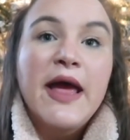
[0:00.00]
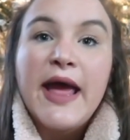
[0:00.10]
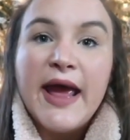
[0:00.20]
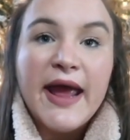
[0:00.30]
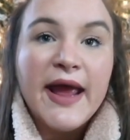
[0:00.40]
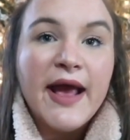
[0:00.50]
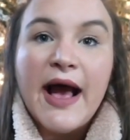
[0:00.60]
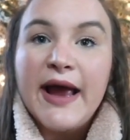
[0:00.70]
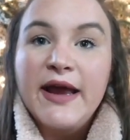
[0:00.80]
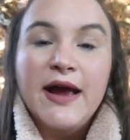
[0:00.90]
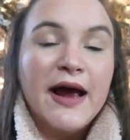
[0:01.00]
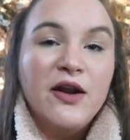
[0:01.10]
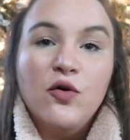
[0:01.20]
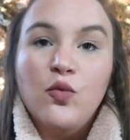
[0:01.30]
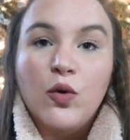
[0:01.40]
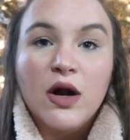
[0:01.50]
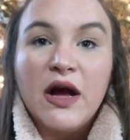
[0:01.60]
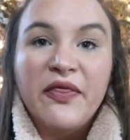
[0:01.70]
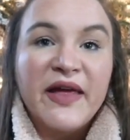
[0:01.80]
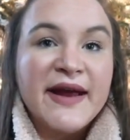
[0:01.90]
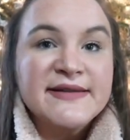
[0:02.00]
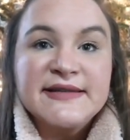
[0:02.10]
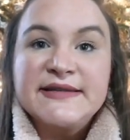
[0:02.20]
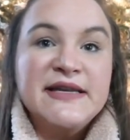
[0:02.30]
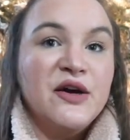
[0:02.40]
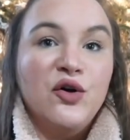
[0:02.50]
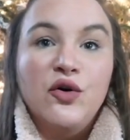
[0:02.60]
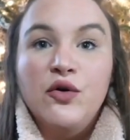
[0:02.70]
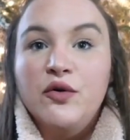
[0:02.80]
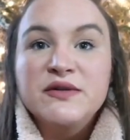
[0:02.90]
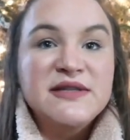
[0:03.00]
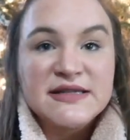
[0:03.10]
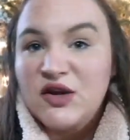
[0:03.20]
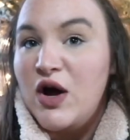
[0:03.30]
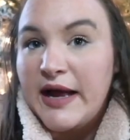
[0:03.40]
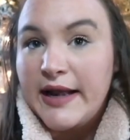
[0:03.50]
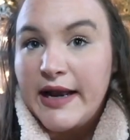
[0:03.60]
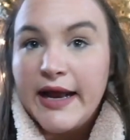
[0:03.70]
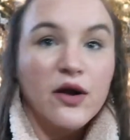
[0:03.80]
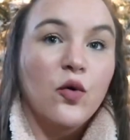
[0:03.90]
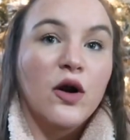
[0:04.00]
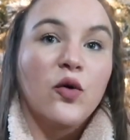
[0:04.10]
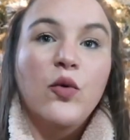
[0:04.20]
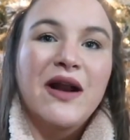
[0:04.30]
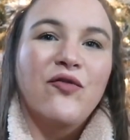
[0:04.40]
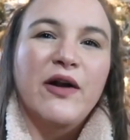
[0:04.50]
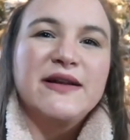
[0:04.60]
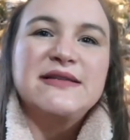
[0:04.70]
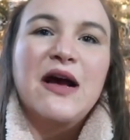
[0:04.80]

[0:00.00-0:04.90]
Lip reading: hey, I don't work on things until 6 o'clock at night, or whatever it is.